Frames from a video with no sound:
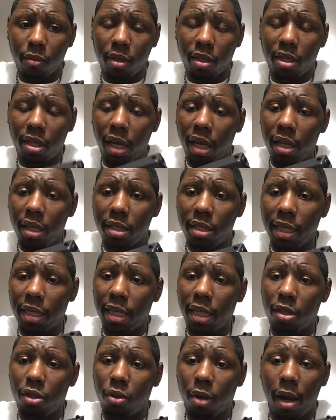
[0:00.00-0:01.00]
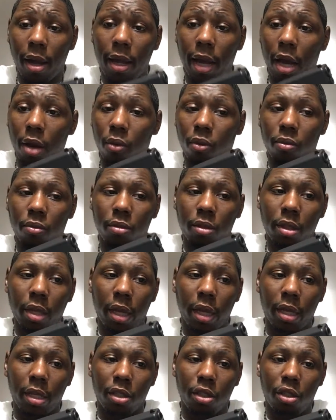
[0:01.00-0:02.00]
killings that they do, I don't
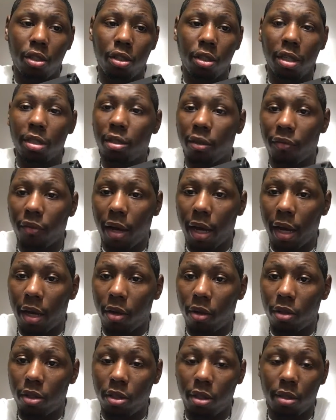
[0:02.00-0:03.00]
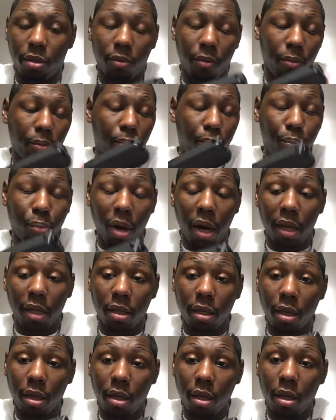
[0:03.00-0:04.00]
say it's justified, but
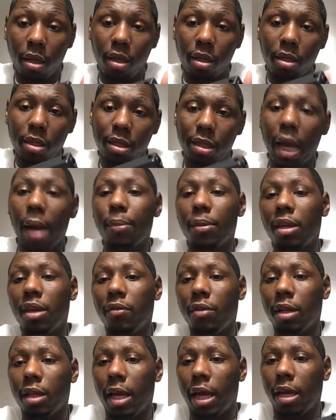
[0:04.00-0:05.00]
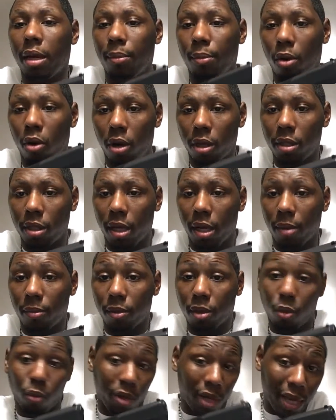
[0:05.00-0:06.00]
stop giving a lot of them hard times.
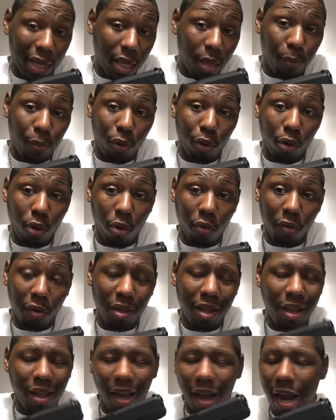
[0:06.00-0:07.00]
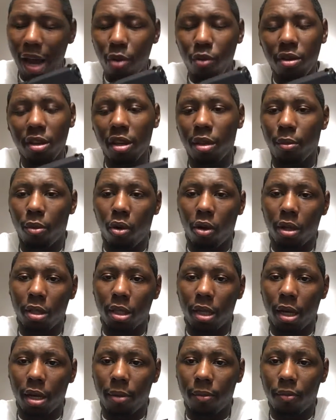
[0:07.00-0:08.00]
Because when I get pulled over, I don't give them a hard
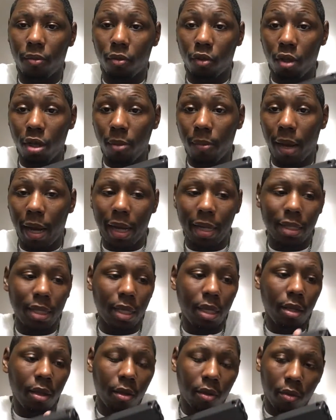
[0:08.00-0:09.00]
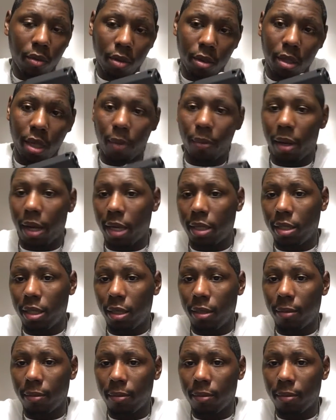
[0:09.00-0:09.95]
time. You need my ID? Take my ID.